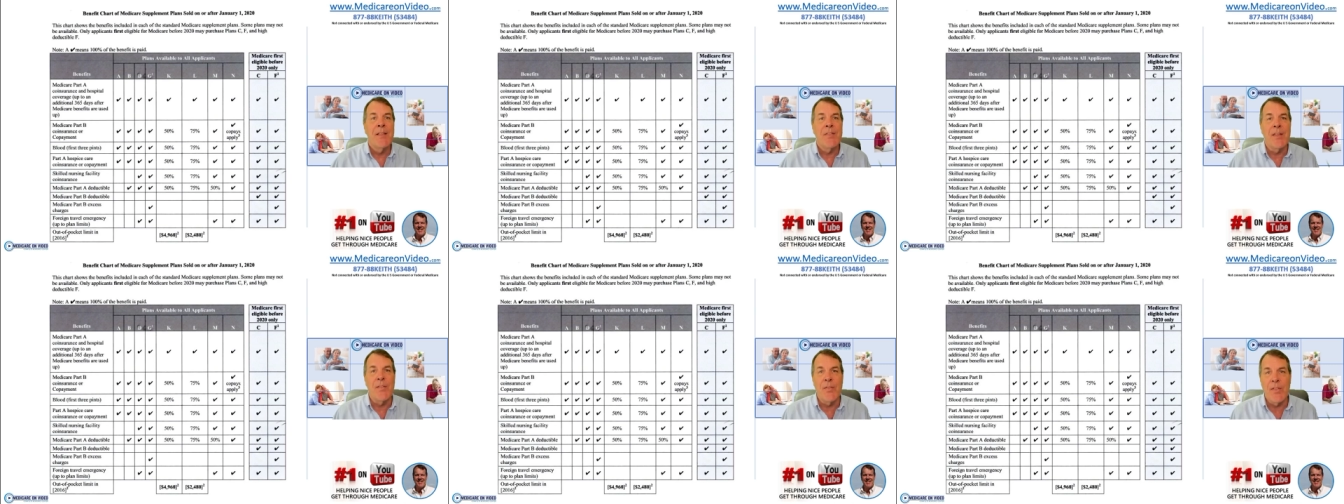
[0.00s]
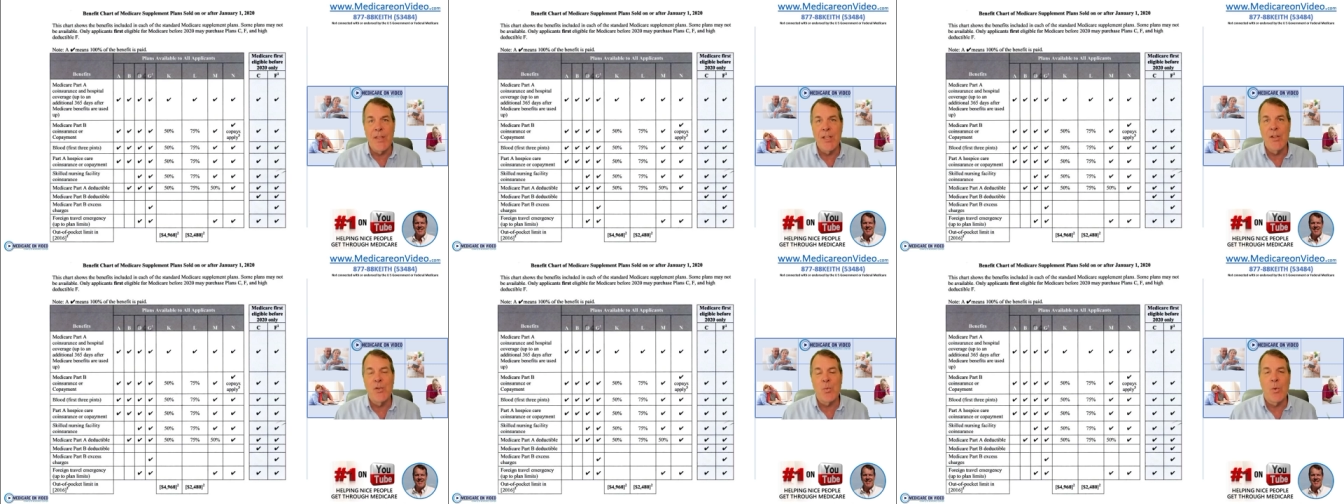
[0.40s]
then
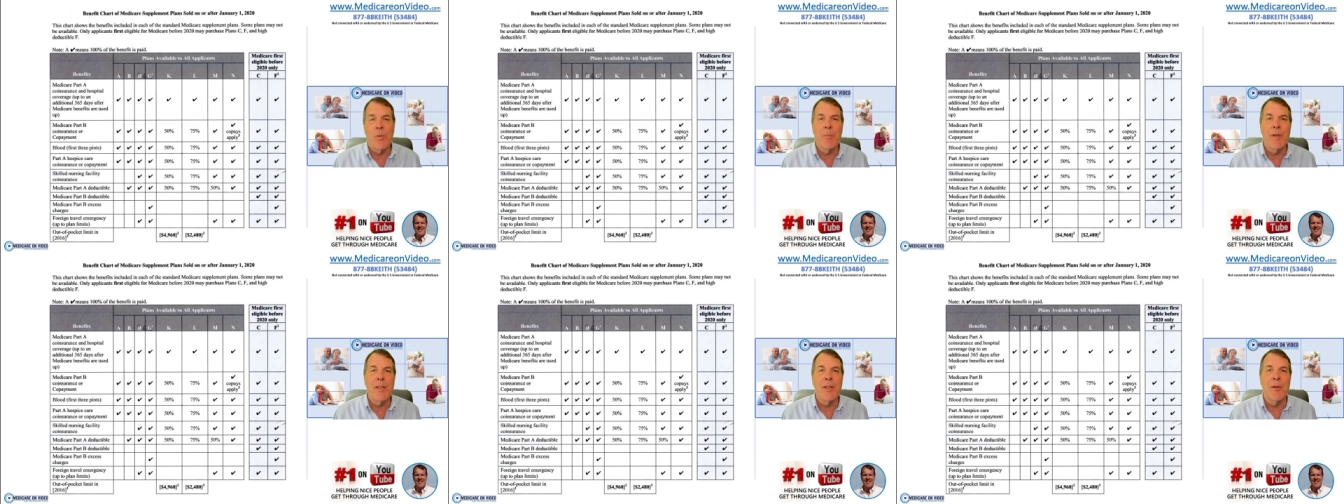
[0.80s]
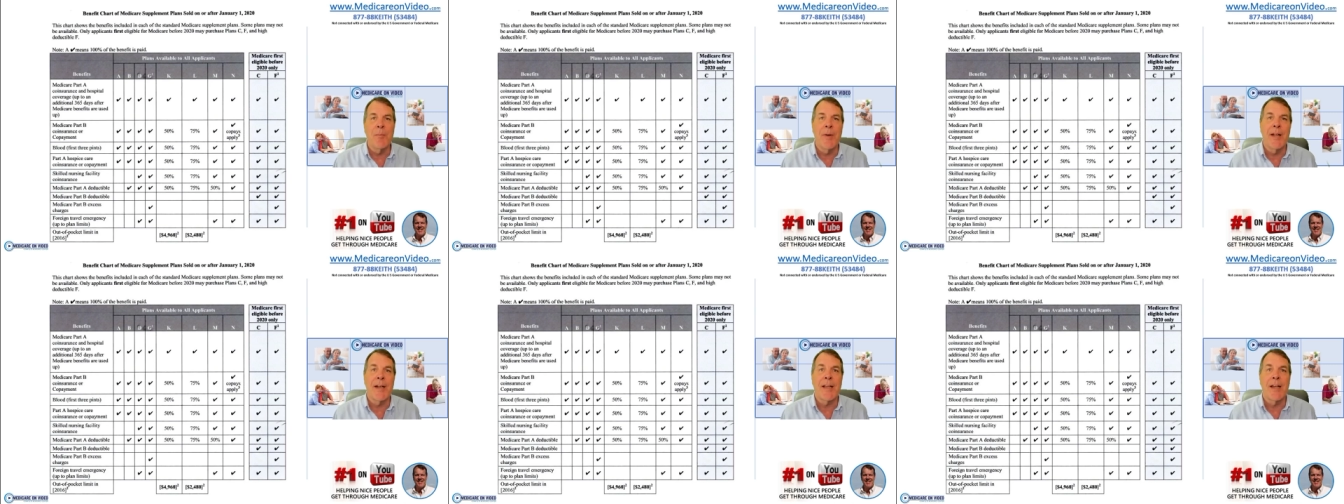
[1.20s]
these will be your
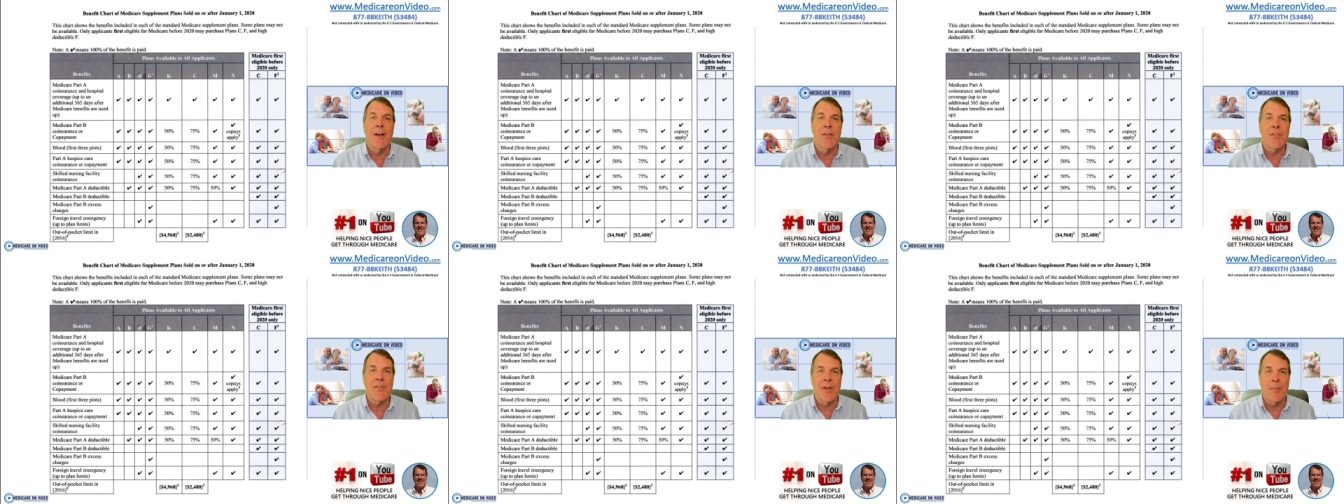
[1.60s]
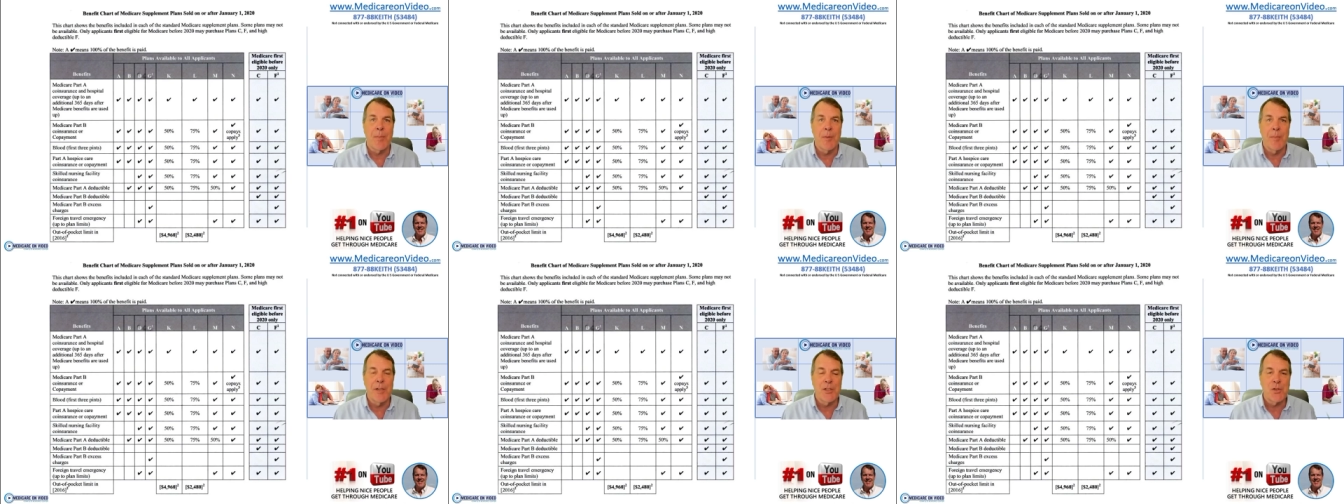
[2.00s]
Medicare
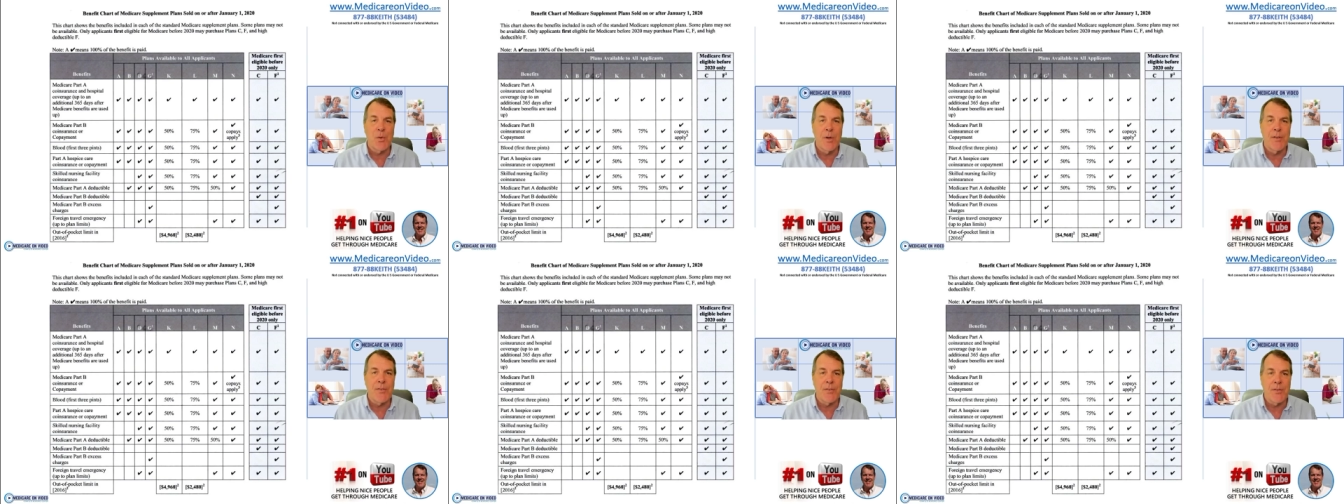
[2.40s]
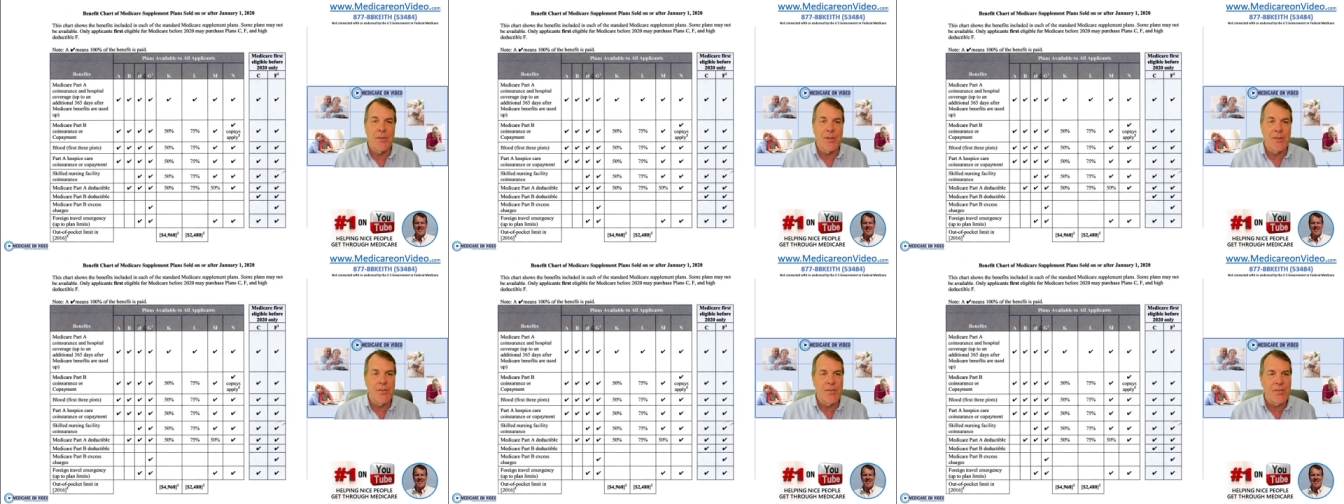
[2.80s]
supplement choices. You
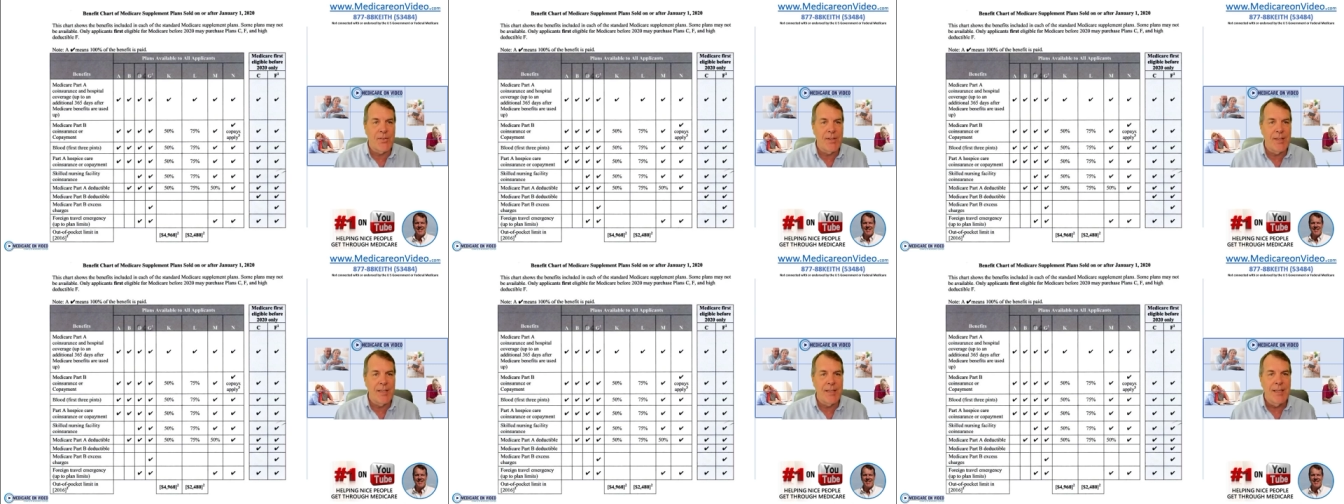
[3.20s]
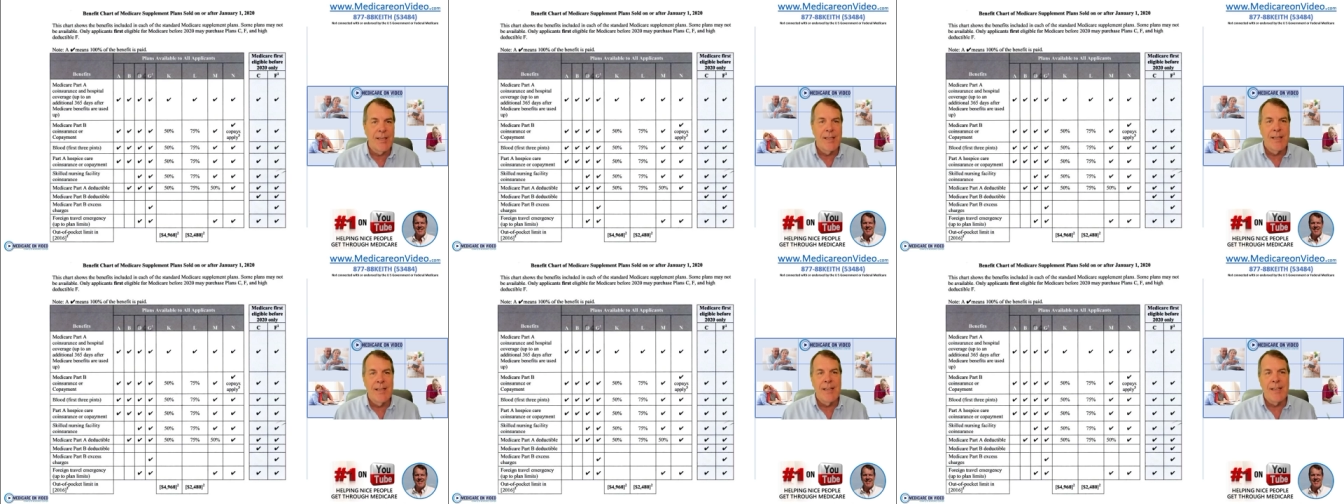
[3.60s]
can see